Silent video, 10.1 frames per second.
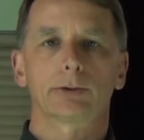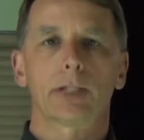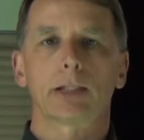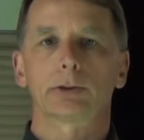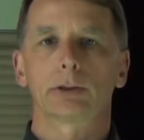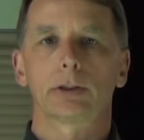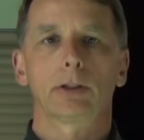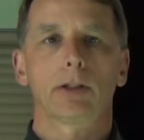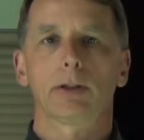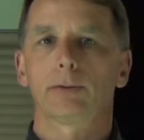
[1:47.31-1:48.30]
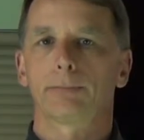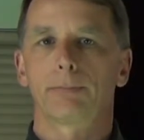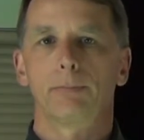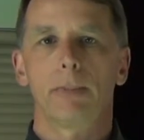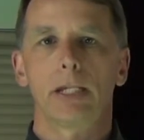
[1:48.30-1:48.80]
There's actually
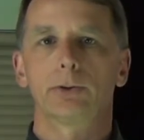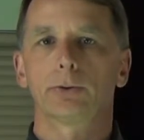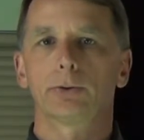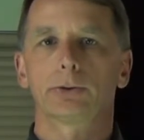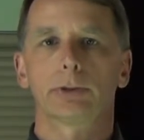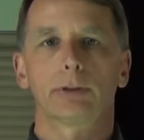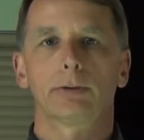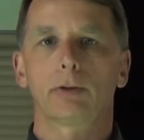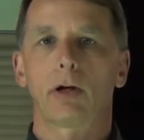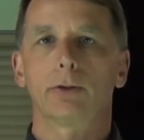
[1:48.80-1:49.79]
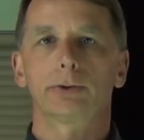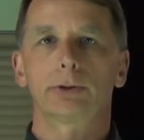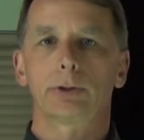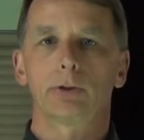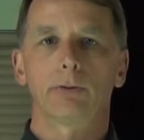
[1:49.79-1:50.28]
majors in
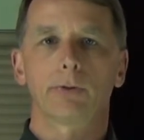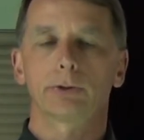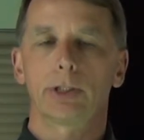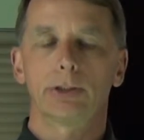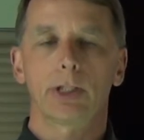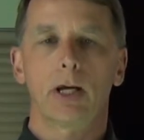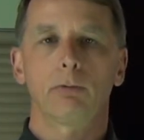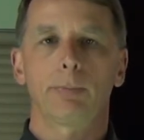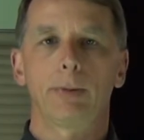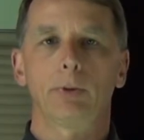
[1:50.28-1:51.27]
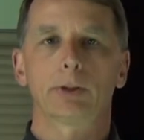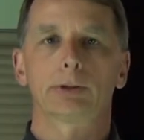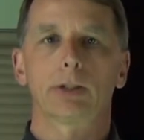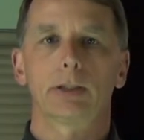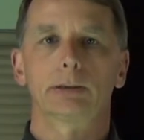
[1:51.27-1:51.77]
colleges and universities now where people can
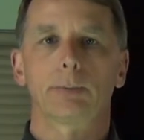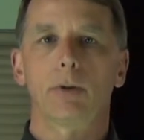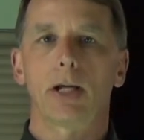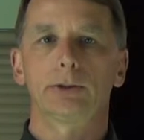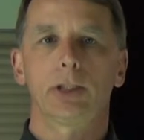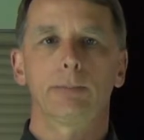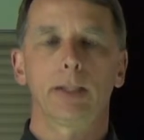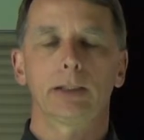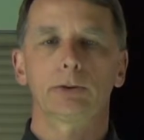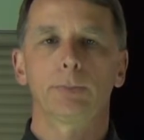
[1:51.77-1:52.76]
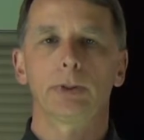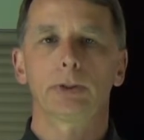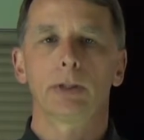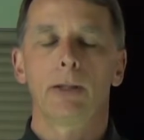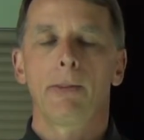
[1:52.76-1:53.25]
study supply chain management.